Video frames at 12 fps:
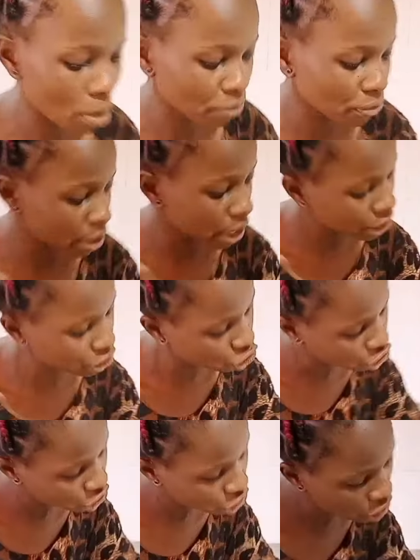kwa
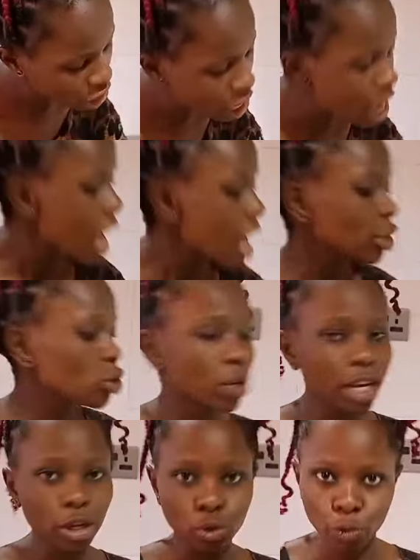fridge.
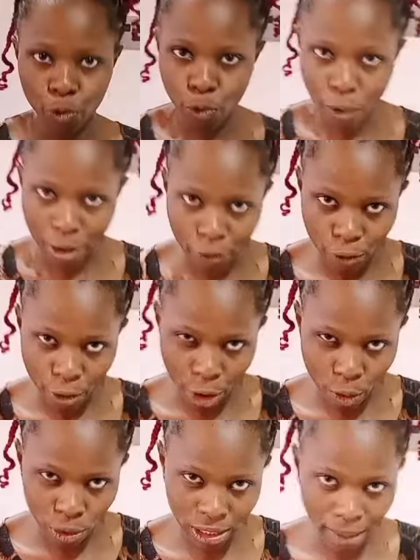Tuende tufue fue
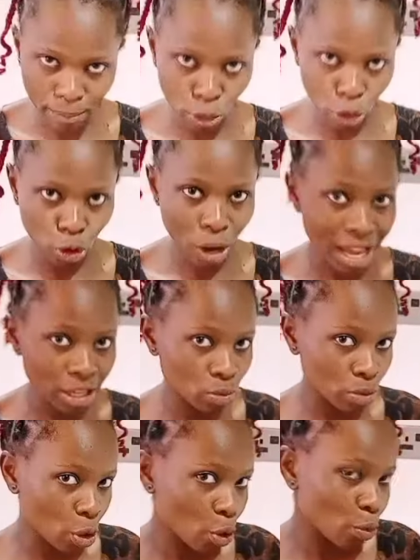nguo za mtoto as
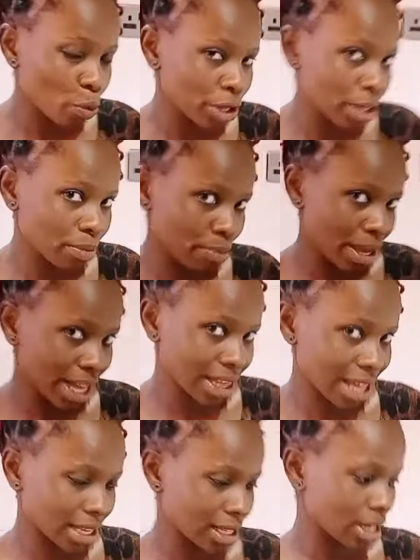we make
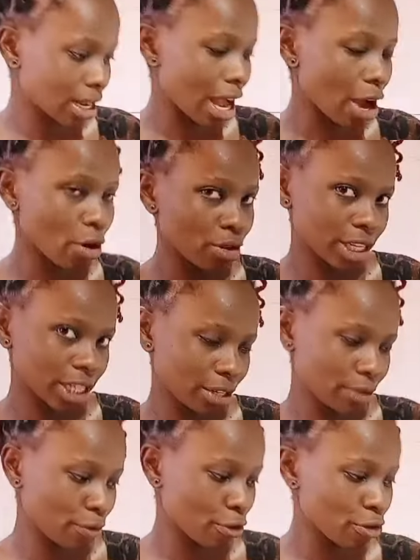that
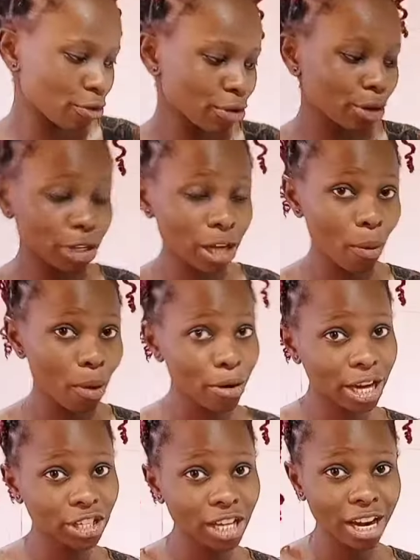content for you.
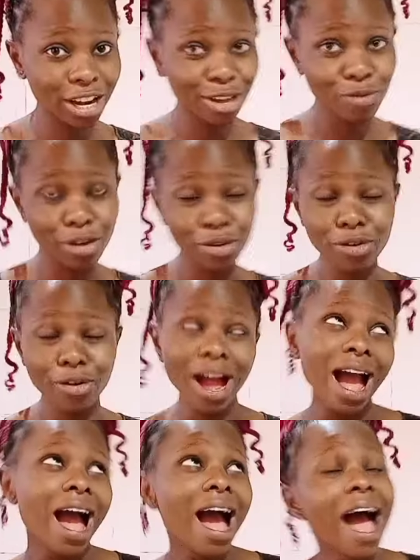Nitawaonesha nikifua, you know.
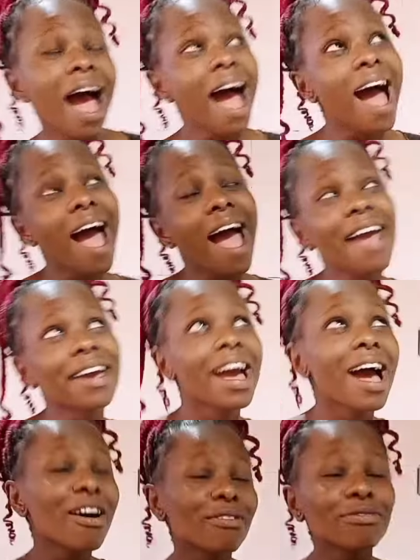
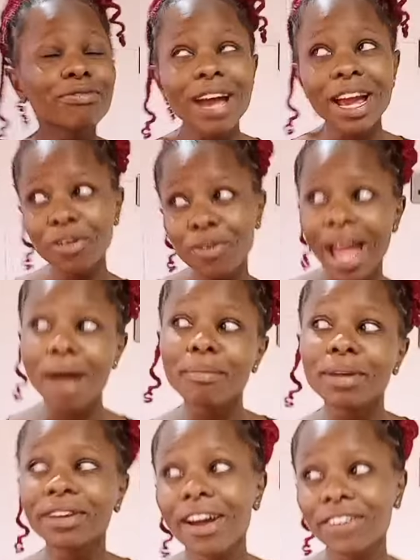I know I am
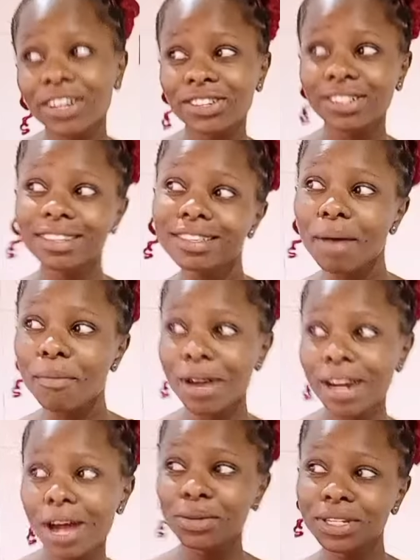encouraging
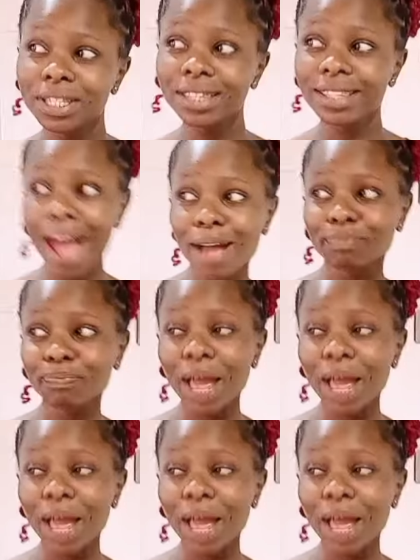someone out there.